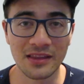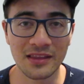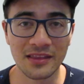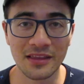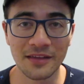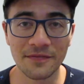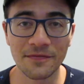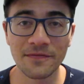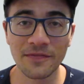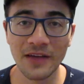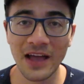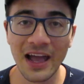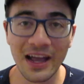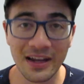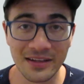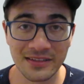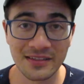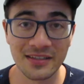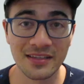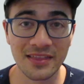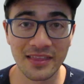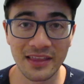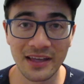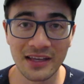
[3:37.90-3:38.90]
the
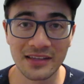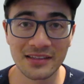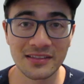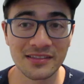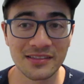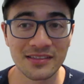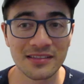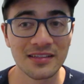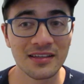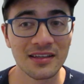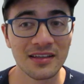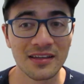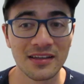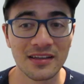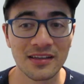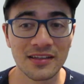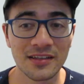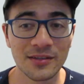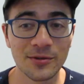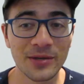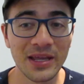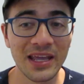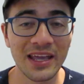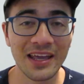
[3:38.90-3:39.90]
fact that
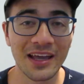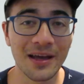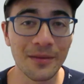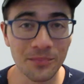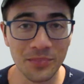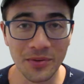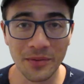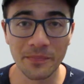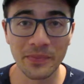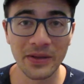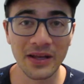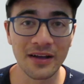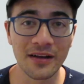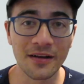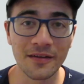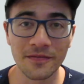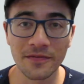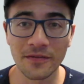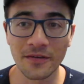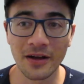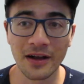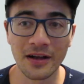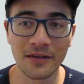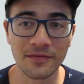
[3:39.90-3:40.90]
you can't prepare
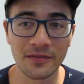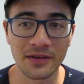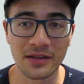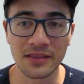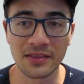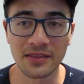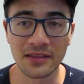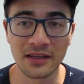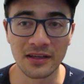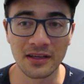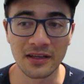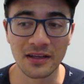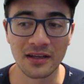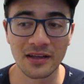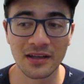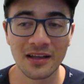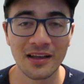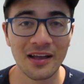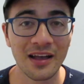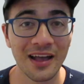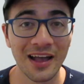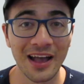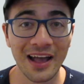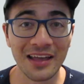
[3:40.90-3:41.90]
for everything,
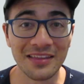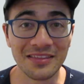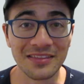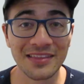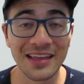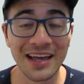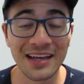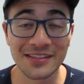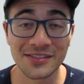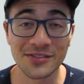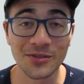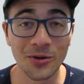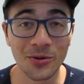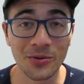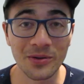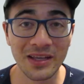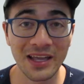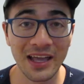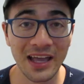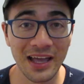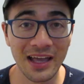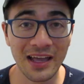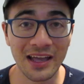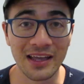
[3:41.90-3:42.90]
and that's
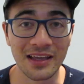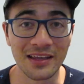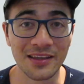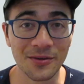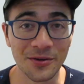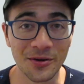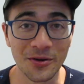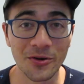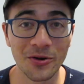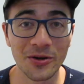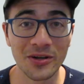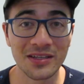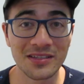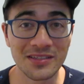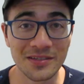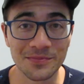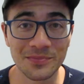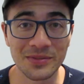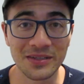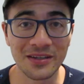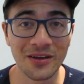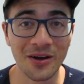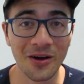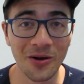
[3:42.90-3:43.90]
okay. You're going to
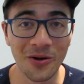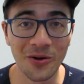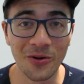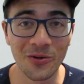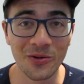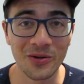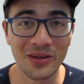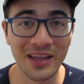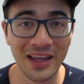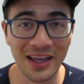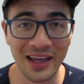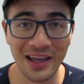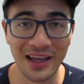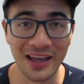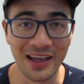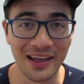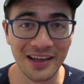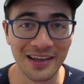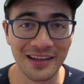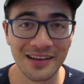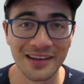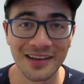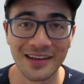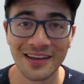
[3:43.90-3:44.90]
be
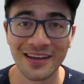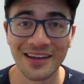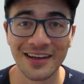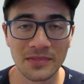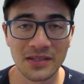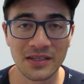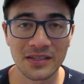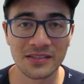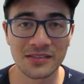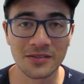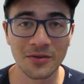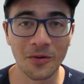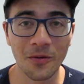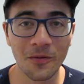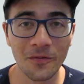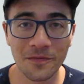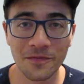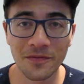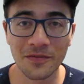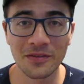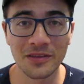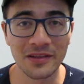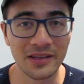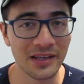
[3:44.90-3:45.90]
okay, because
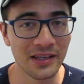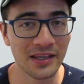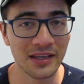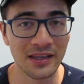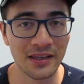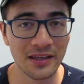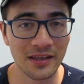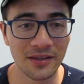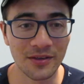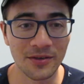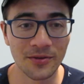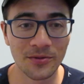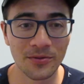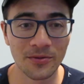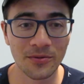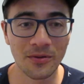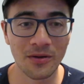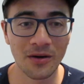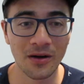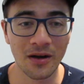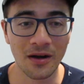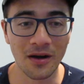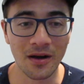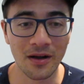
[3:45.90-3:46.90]
hopefully you
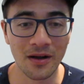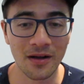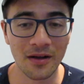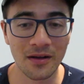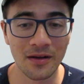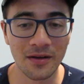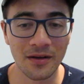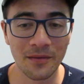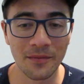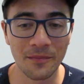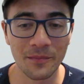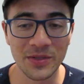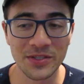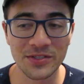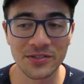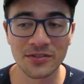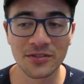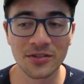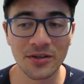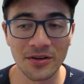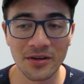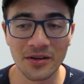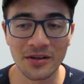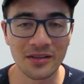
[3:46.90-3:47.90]
are
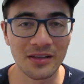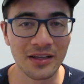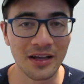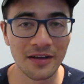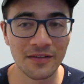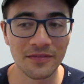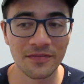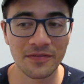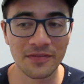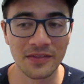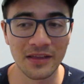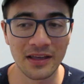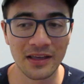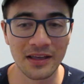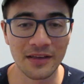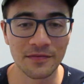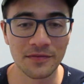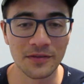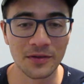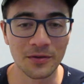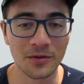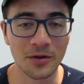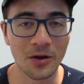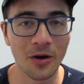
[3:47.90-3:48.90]
mature enough that
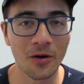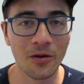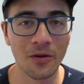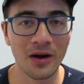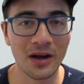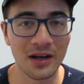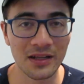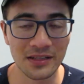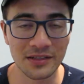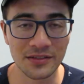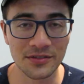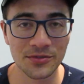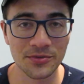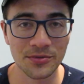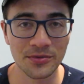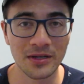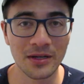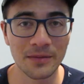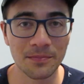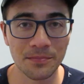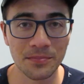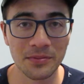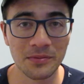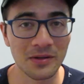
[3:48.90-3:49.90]
if you go on a
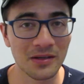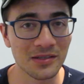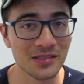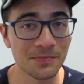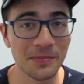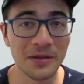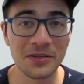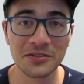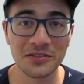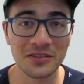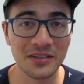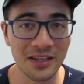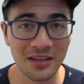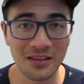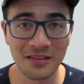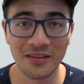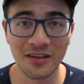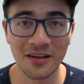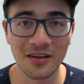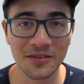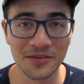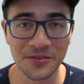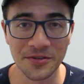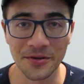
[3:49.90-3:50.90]
trip, especially a
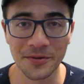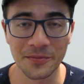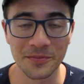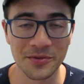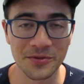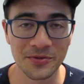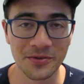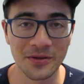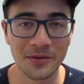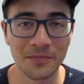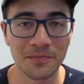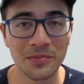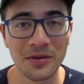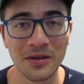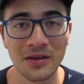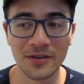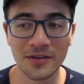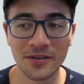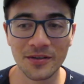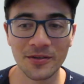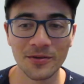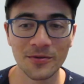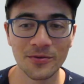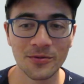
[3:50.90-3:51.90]
long-term trip,
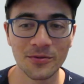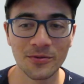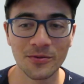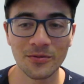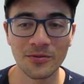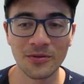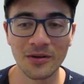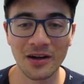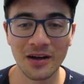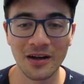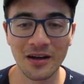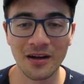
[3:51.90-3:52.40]
you